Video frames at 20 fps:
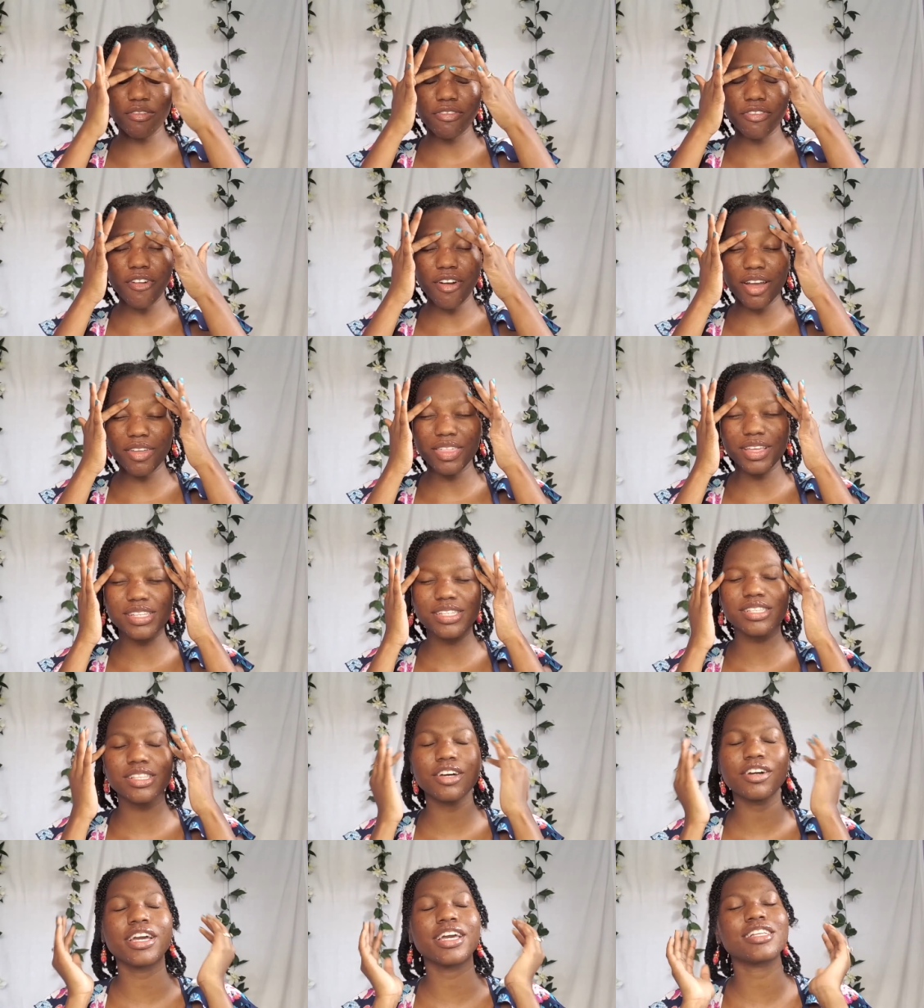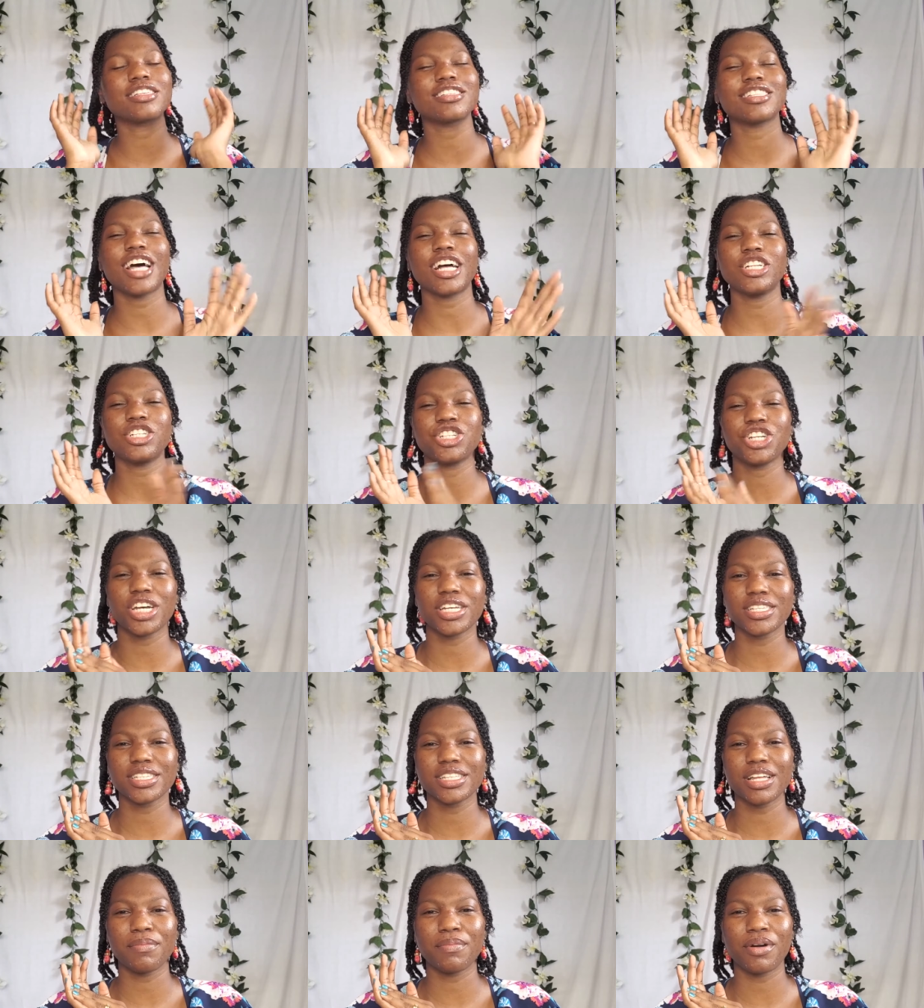for this look, it's not
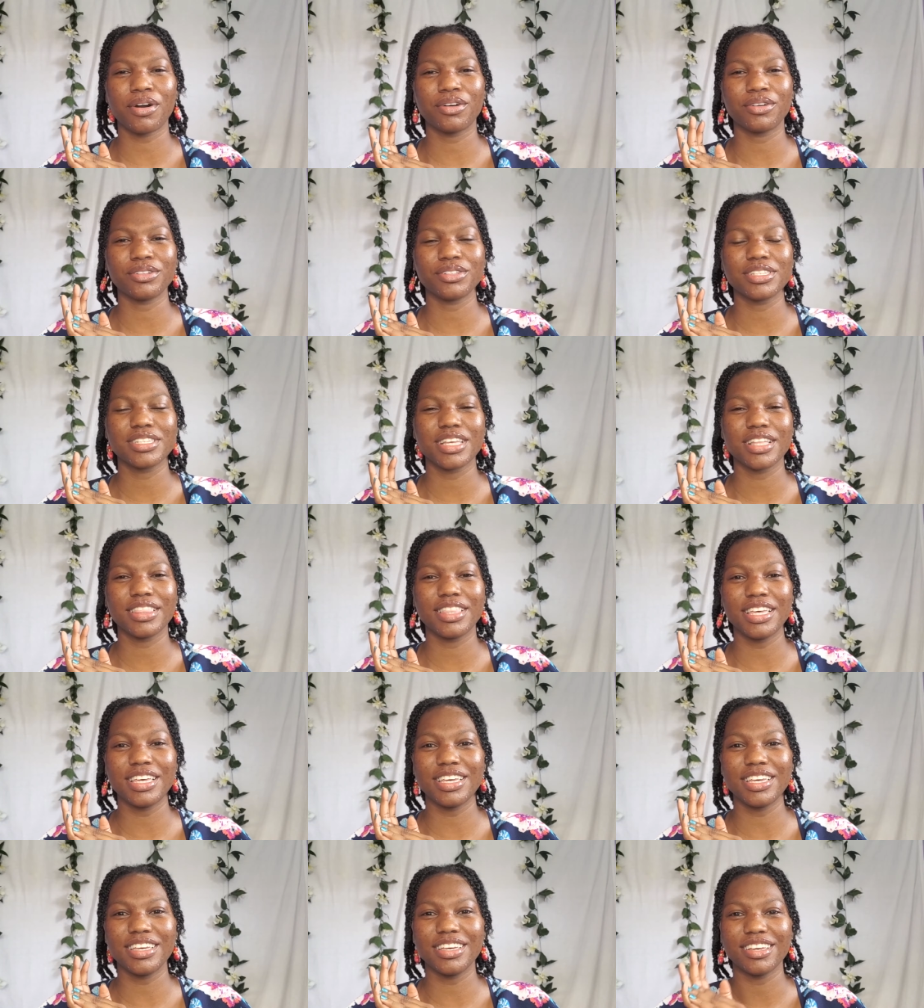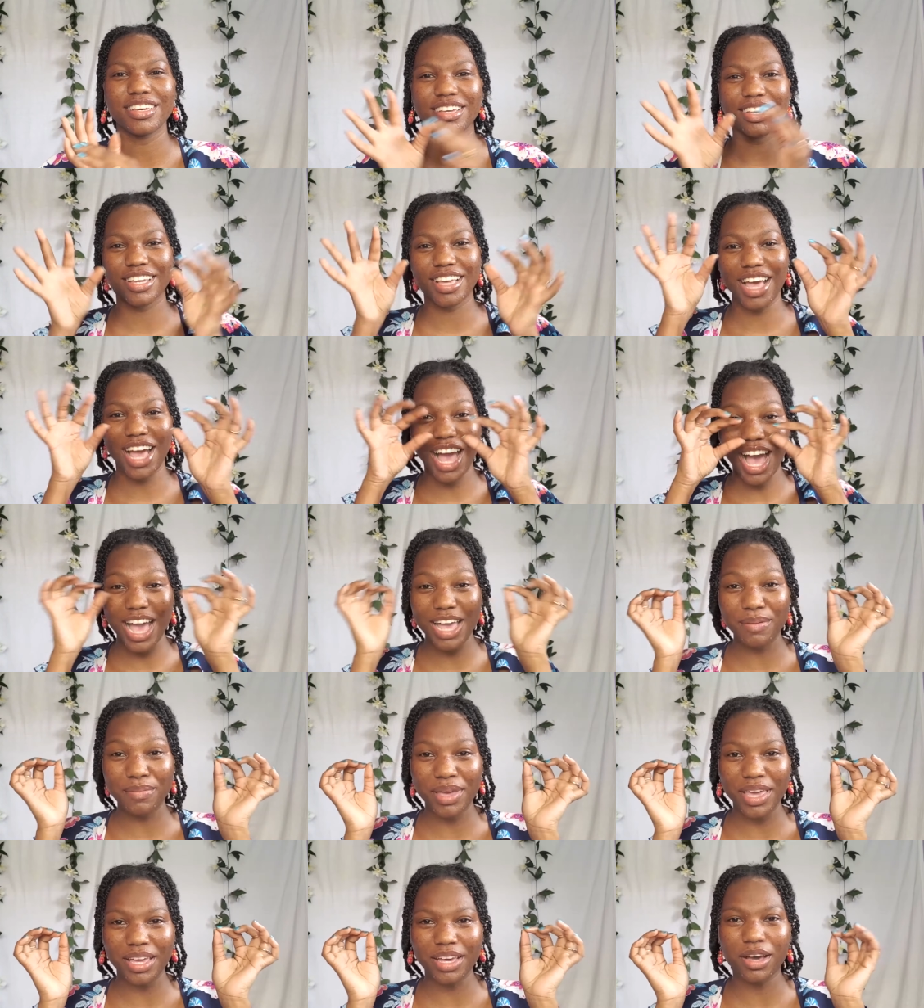just about the eye
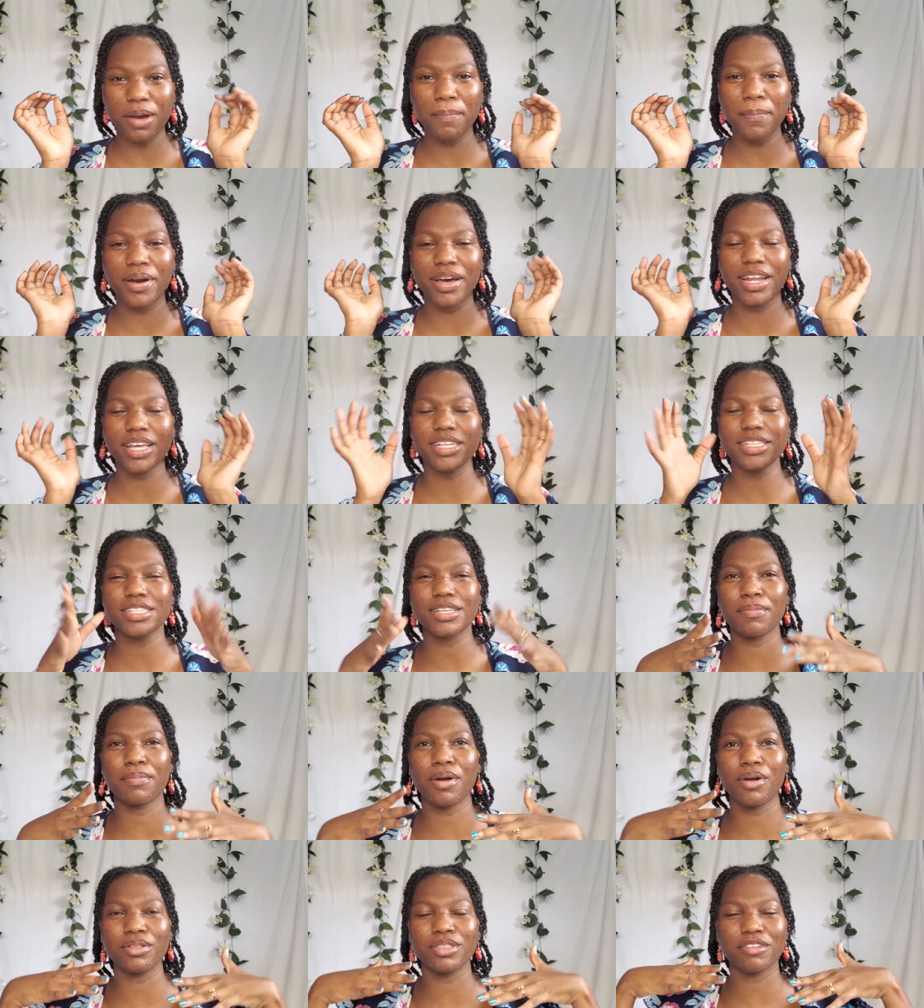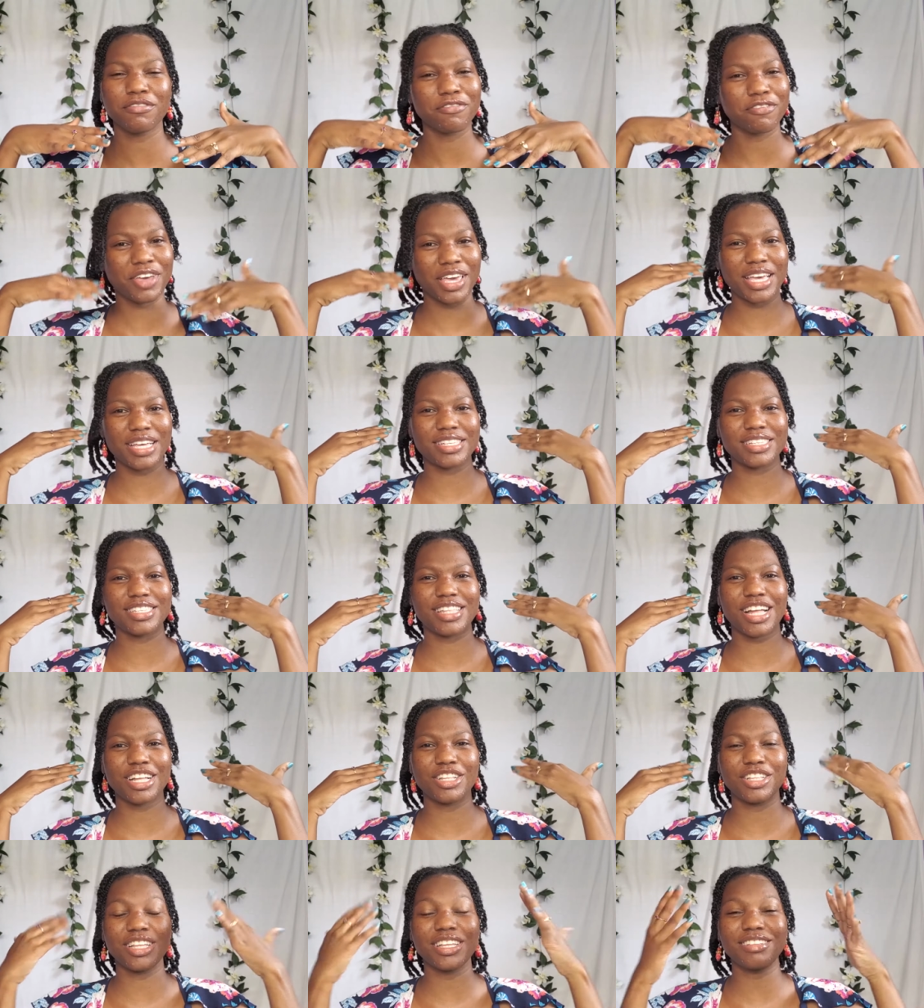makeup, but it's about the face
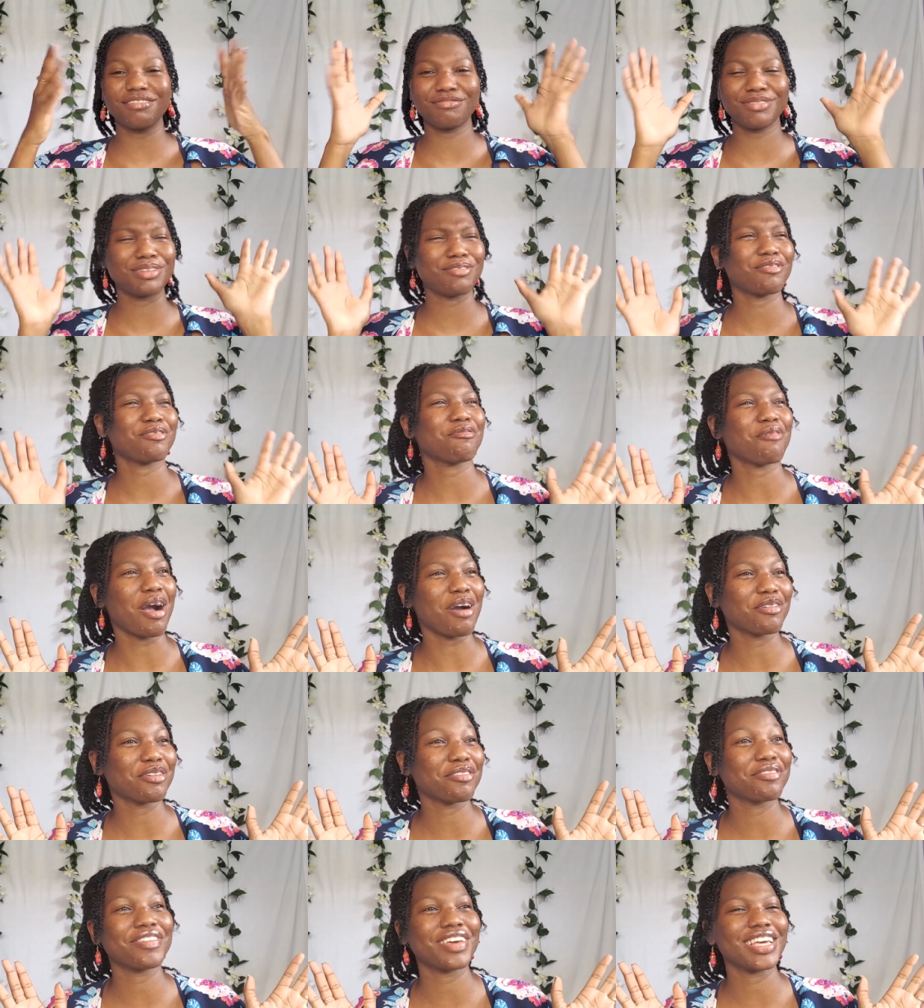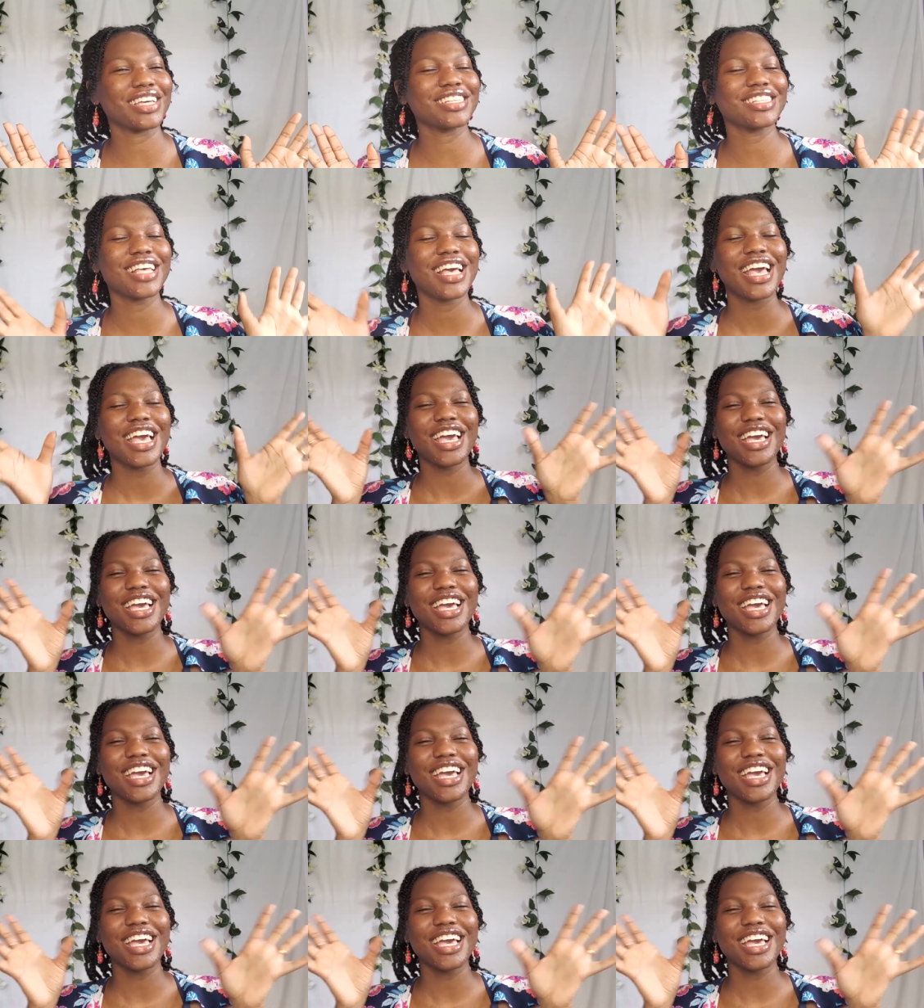the face.